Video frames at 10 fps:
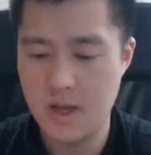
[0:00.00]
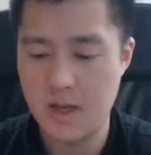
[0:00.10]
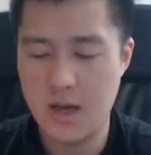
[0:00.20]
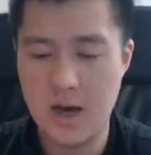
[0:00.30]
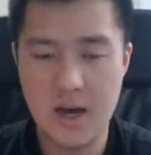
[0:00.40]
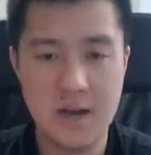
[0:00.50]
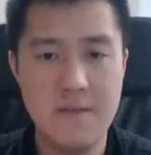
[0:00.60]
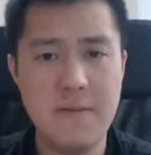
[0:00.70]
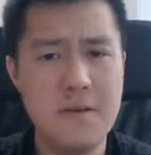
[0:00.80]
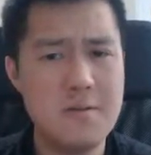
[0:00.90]
Uh,
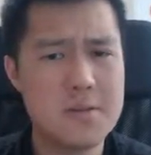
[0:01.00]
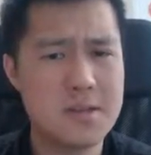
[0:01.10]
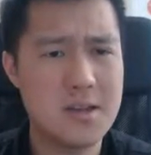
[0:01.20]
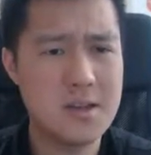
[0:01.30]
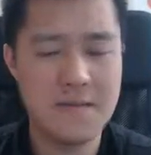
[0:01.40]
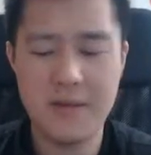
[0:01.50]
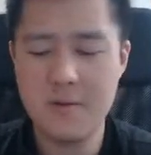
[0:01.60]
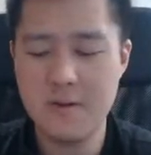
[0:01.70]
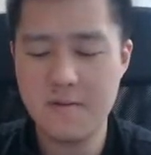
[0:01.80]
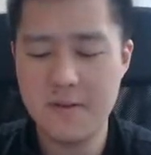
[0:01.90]
if anyone's curious, if
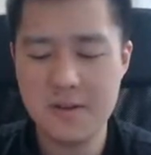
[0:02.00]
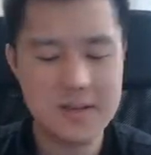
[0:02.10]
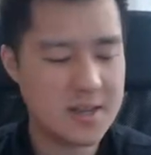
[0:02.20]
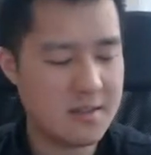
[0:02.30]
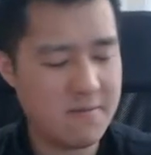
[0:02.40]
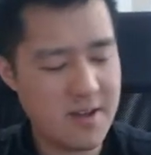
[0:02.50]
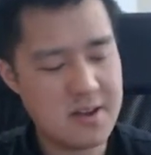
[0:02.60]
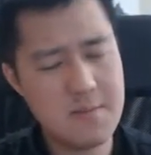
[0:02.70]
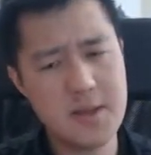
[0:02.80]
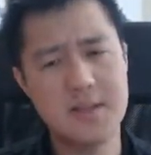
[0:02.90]
anyone feels like the
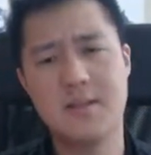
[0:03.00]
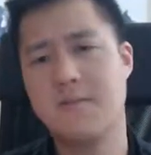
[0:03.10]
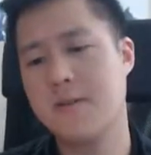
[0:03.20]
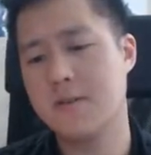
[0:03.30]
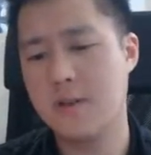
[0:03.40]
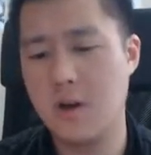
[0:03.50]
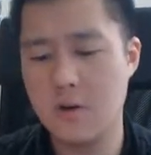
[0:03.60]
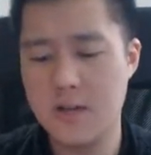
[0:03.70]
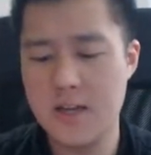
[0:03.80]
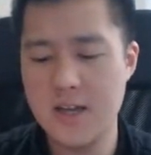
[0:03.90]
vendor makes a difference, so
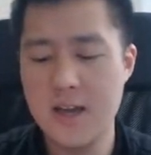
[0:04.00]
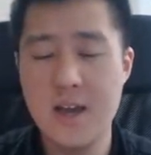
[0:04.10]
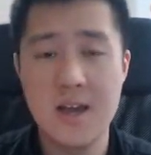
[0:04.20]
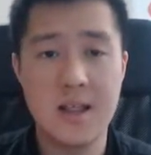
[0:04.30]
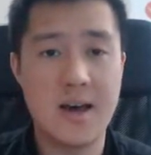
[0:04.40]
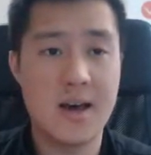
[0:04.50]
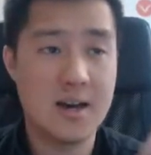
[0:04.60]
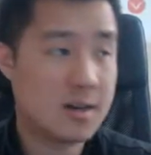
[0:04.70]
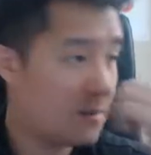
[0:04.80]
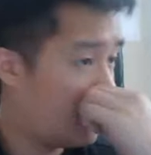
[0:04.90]
the
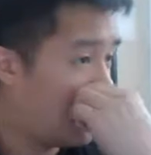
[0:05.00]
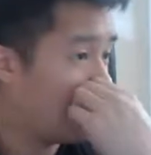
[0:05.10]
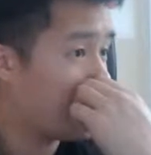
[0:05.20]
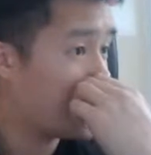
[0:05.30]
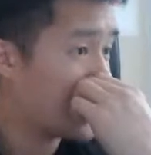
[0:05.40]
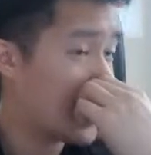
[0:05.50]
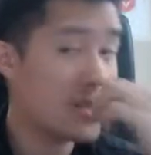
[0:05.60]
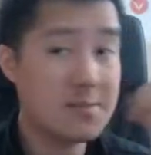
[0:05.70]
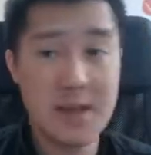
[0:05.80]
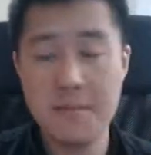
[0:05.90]
uh, the four
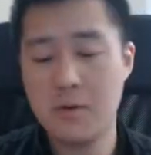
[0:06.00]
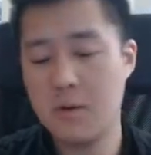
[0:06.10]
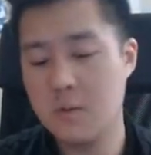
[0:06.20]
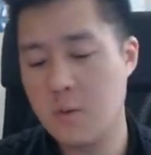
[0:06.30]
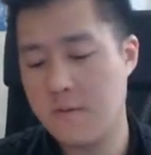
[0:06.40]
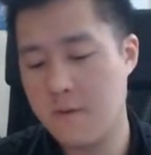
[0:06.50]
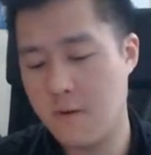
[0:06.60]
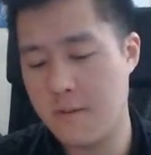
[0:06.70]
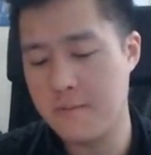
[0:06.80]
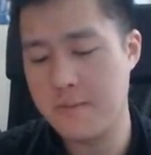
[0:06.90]
Phantasmi that I pulled were
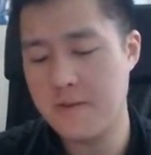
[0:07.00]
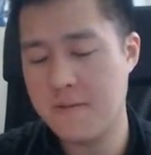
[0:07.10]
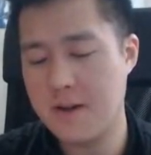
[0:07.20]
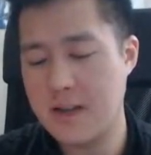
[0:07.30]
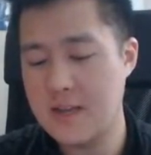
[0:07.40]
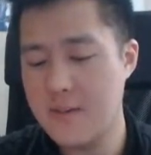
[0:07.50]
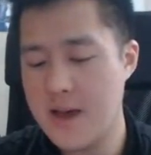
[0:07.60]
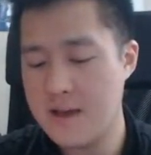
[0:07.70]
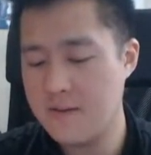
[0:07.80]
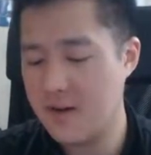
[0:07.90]
from different
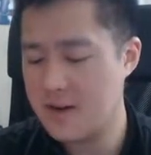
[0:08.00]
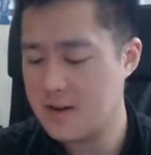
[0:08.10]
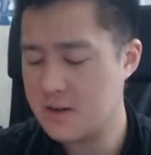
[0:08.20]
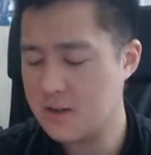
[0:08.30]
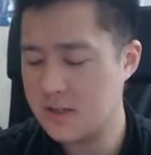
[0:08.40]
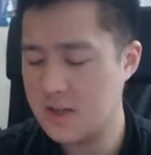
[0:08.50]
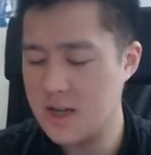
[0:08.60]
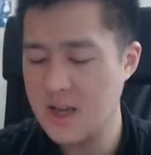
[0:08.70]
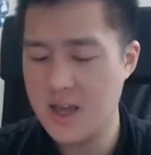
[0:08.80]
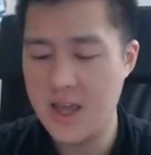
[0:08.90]
eBay vendors,
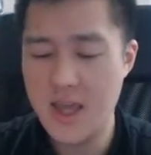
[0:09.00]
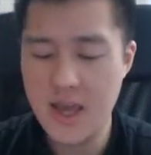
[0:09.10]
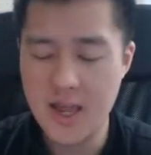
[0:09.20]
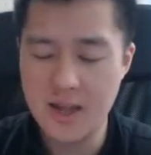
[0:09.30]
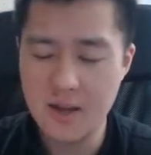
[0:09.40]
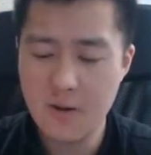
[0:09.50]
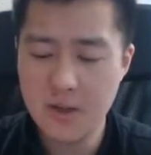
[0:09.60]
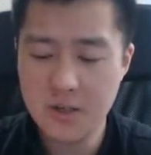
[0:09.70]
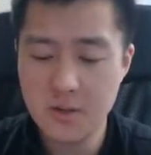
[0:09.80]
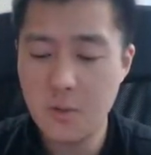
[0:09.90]
and they were
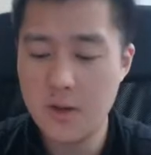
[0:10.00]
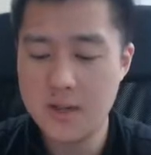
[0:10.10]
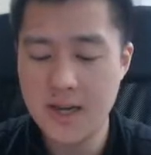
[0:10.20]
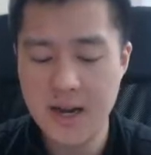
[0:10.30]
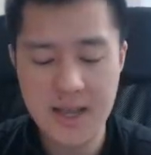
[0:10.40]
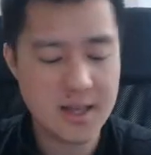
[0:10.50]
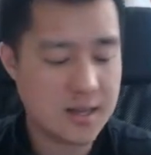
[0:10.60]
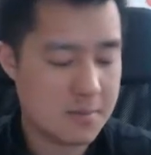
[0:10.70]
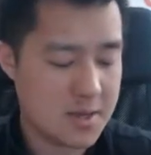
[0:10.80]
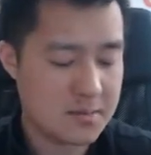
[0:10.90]
actually the ones that kind of had like
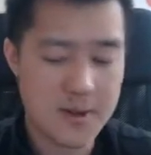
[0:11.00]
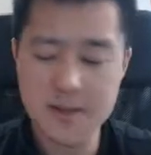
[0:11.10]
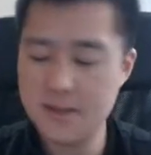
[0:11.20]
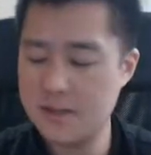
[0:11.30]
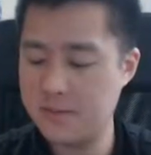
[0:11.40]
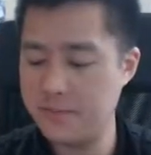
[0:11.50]
the best prices.